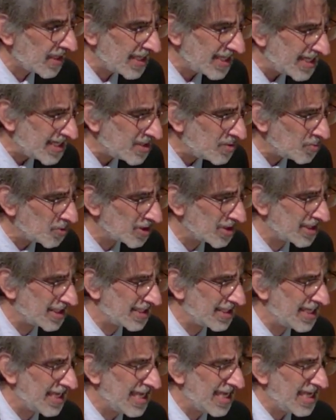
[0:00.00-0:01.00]

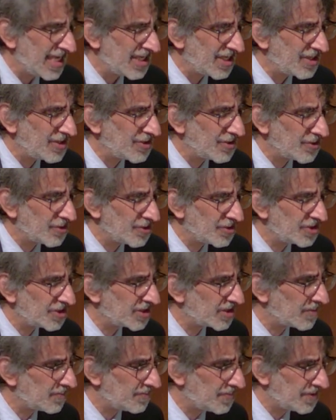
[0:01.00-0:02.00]
Inwardly, he yearned
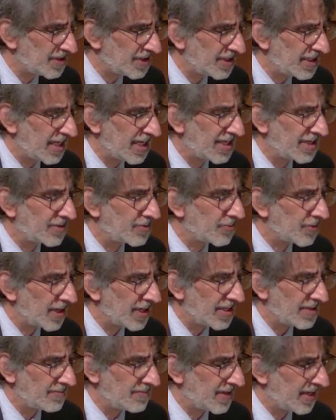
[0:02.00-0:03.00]
to be a
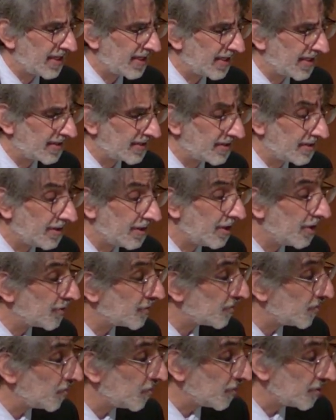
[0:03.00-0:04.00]
great man.
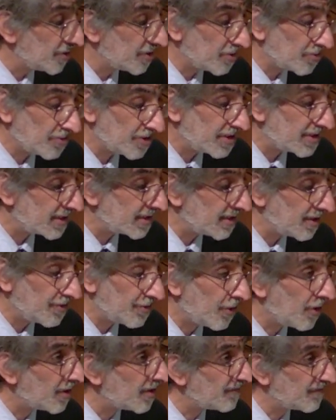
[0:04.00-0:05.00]
The world increasingly
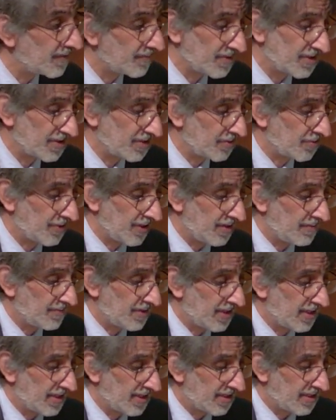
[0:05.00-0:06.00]
thought of him as a great
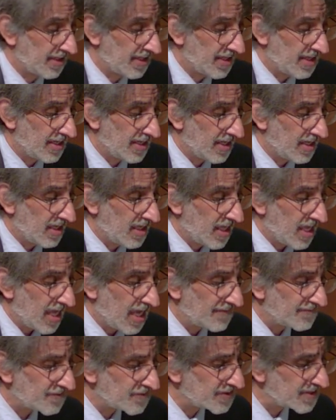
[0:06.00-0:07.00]
man.
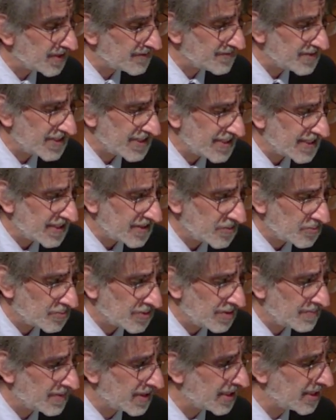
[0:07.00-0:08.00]
After
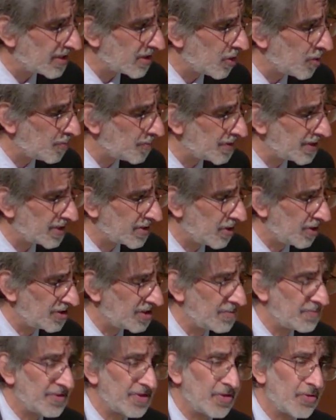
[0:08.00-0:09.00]
1783, many openly called
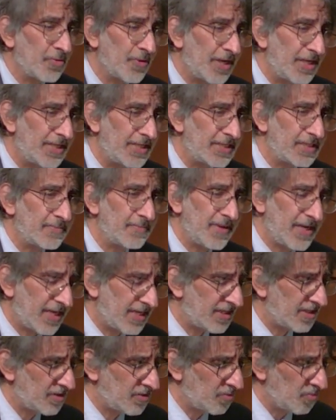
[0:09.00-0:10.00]
him the greatest man
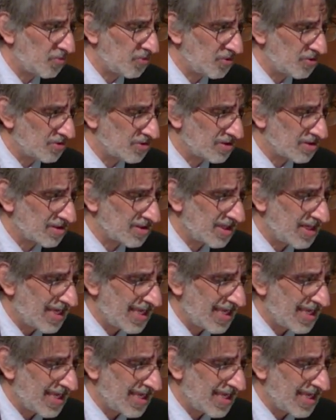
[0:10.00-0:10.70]
in the world.